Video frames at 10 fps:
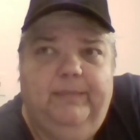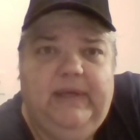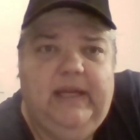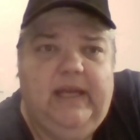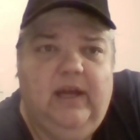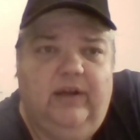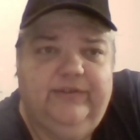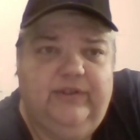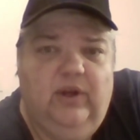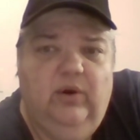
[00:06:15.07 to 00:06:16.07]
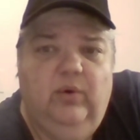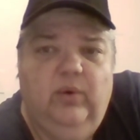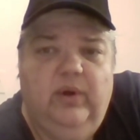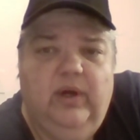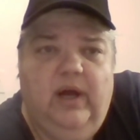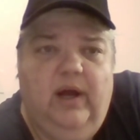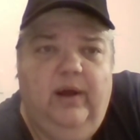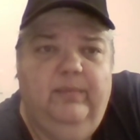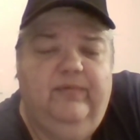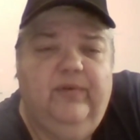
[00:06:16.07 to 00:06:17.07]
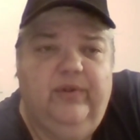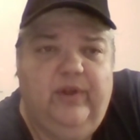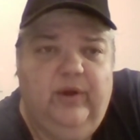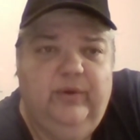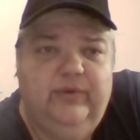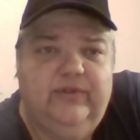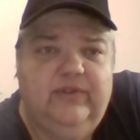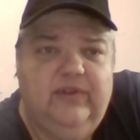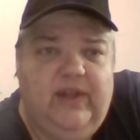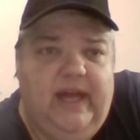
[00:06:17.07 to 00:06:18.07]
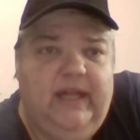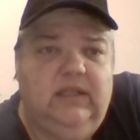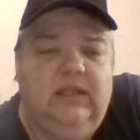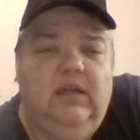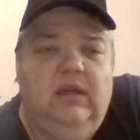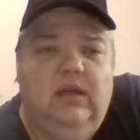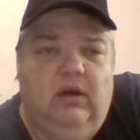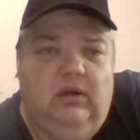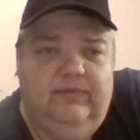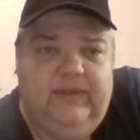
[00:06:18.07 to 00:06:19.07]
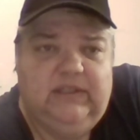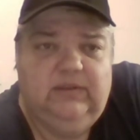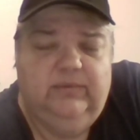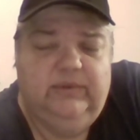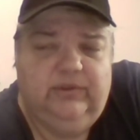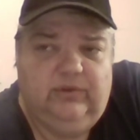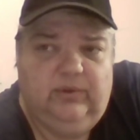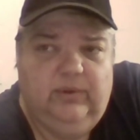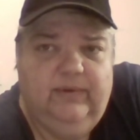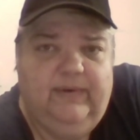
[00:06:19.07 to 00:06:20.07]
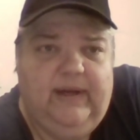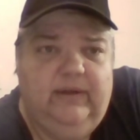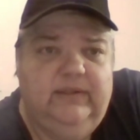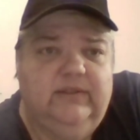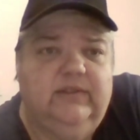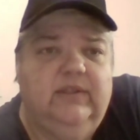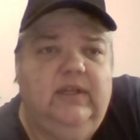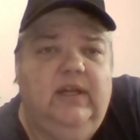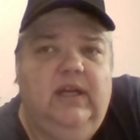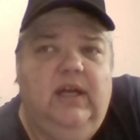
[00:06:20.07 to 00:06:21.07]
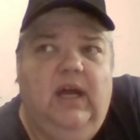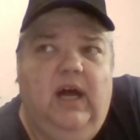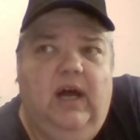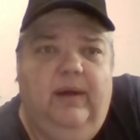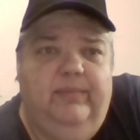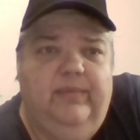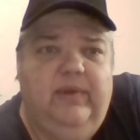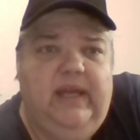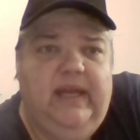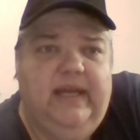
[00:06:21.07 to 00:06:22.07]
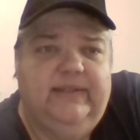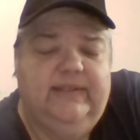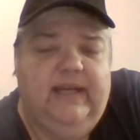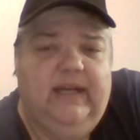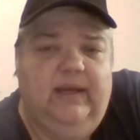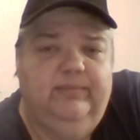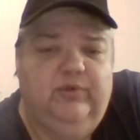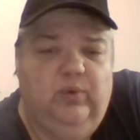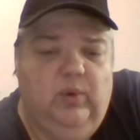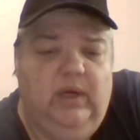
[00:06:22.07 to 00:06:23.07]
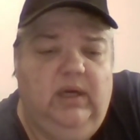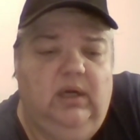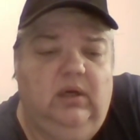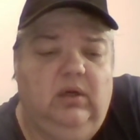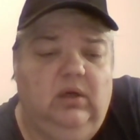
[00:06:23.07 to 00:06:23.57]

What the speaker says: He also, for those that are infected with the coronavirus, he has set up to where